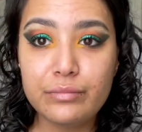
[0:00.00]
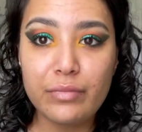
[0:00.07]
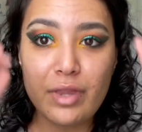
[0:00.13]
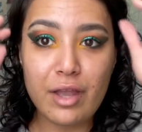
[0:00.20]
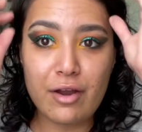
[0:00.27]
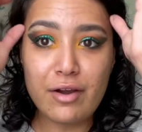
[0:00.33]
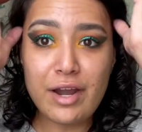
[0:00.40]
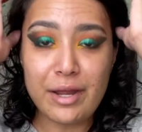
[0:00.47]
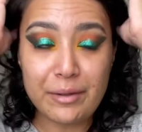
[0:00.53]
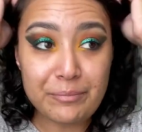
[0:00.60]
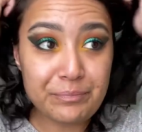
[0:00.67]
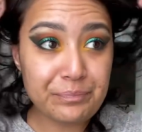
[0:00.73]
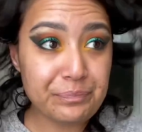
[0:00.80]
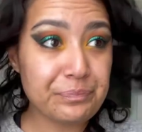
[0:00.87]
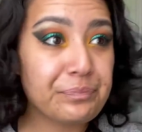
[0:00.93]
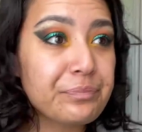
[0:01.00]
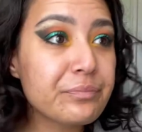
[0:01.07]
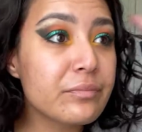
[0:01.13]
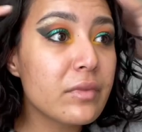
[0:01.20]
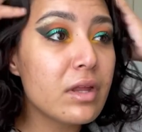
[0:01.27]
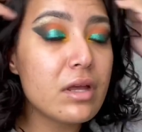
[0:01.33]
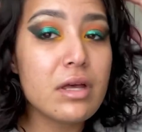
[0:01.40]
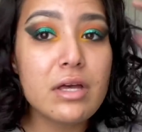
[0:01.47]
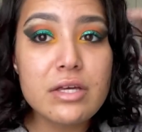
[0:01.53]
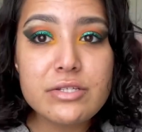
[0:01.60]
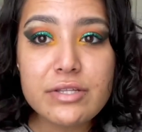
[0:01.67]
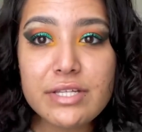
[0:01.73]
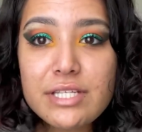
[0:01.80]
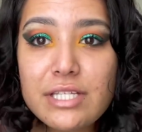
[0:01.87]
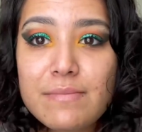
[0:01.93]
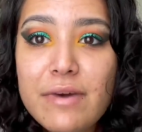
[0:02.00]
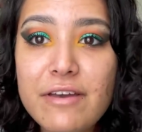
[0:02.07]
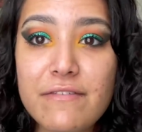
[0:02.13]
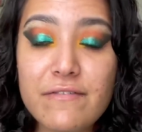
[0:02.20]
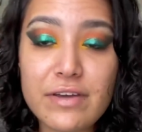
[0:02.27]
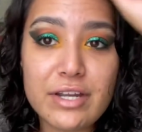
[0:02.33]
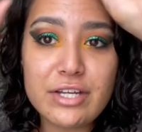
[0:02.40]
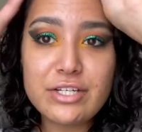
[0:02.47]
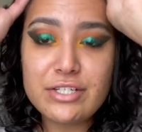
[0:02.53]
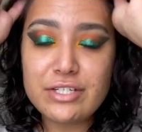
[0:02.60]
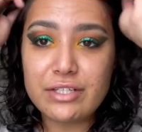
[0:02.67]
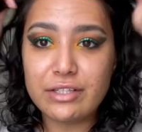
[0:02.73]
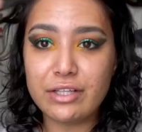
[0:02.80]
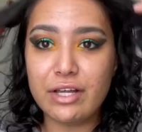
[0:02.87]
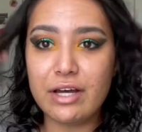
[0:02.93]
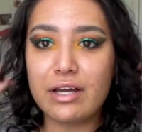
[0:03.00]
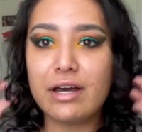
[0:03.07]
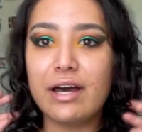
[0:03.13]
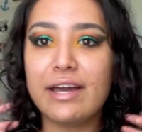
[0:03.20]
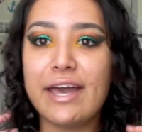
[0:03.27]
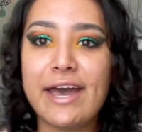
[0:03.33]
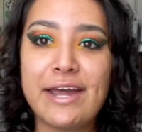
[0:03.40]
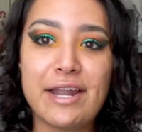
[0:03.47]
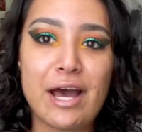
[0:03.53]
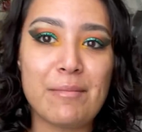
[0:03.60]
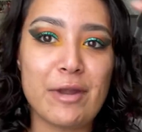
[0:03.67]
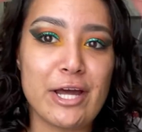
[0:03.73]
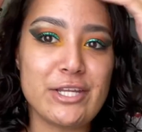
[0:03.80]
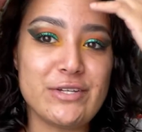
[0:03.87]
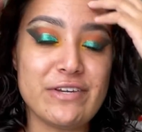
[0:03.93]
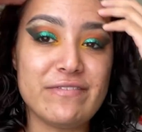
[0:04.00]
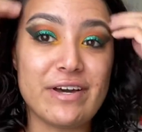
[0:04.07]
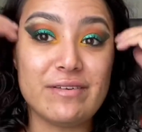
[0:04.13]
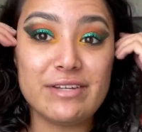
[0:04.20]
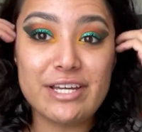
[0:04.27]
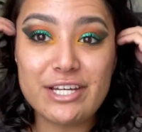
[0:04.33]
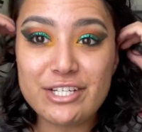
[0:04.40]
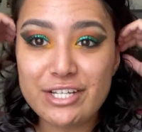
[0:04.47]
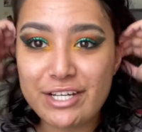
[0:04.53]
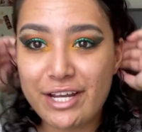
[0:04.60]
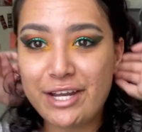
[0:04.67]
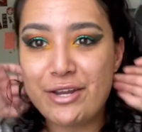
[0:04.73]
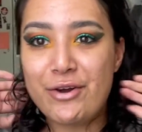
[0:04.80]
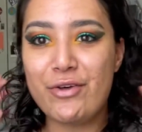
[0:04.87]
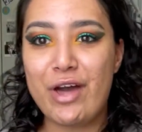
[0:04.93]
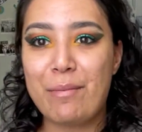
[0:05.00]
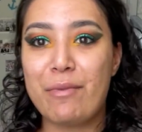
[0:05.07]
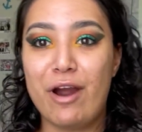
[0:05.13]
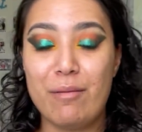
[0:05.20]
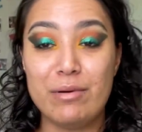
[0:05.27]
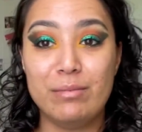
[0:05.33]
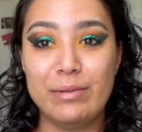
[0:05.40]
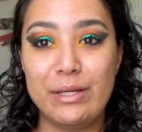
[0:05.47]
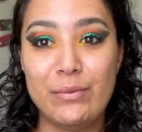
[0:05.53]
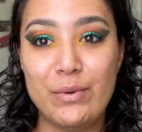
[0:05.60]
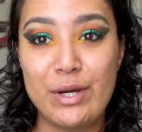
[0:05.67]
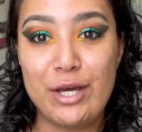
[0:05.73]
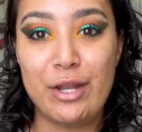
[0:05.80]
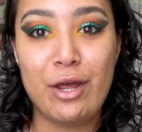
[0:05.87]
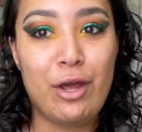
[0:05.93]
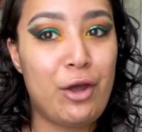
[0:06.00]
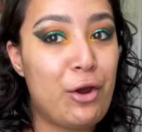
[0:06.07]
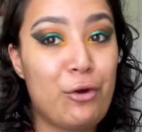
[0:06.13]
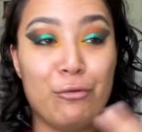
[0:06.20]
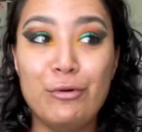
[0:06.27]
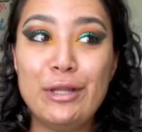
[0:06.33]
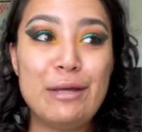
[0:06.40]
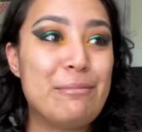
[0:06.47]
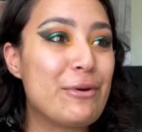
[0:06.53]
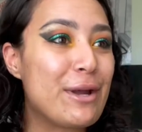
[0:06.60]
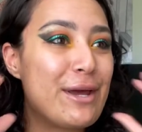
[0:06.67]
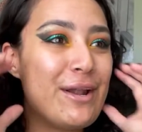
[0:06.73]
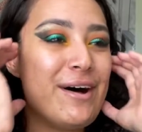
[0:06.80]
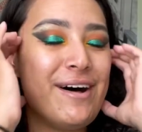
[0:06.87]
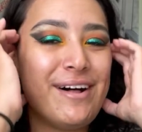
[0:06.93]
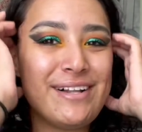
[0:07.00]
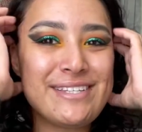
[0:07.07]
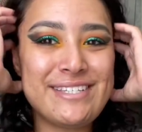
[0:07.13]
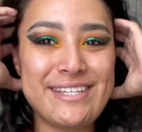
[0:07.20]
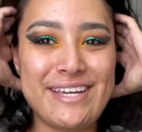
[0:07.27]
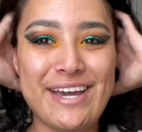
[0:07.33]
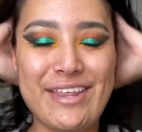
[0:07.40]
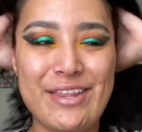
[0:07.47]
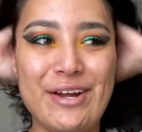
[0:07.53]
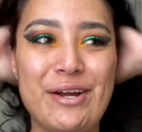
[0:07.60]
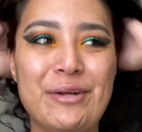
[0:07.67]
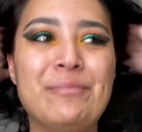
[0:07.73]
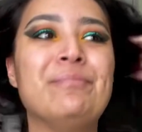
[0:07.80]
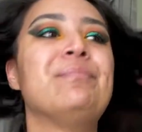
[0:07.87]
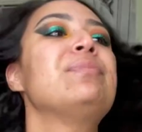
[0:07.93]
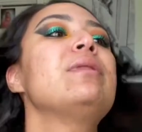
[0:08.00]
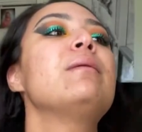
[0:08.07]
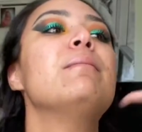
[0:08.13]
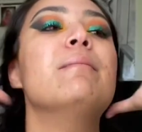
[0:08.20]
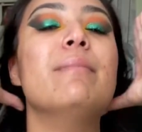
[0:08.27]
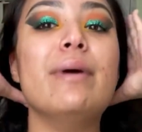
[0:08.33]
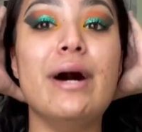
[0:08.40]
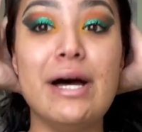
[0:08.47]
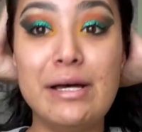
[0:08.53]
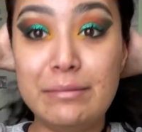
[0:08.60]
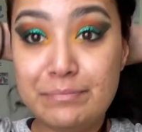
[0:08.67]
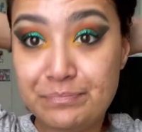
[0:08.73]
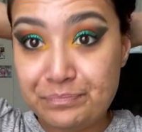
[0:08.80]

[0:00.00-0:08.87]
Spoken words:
All right, so this is my finished look. Again, I'm not doing foundation. I know that probably would really bring it all together, but